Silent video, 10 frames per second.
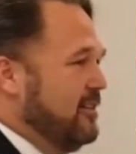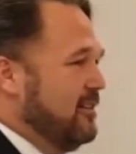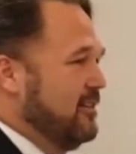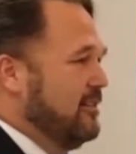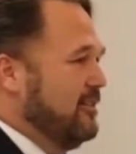
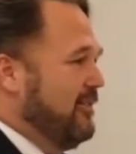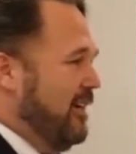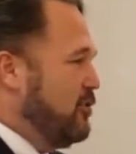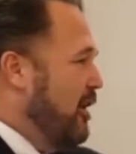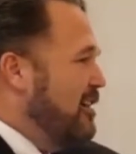In fact,
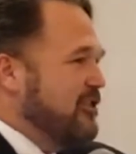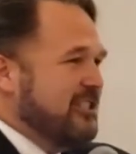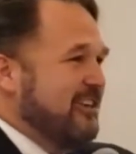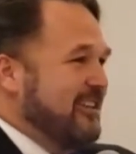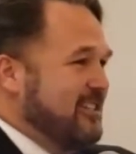Roger's here
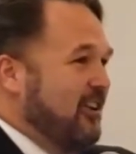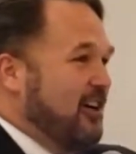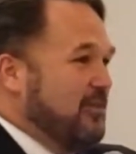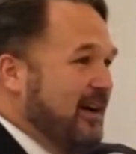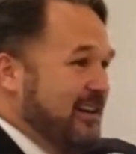to talk
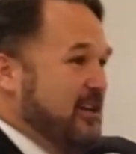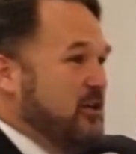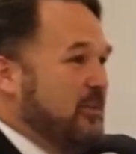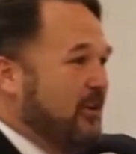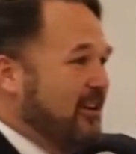about it. I hope
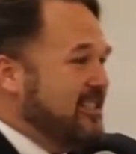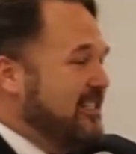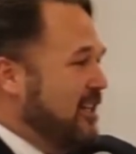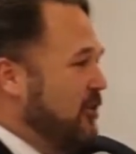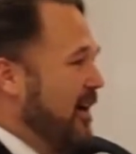you all stick
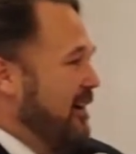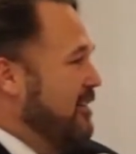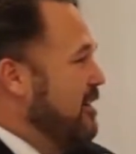around.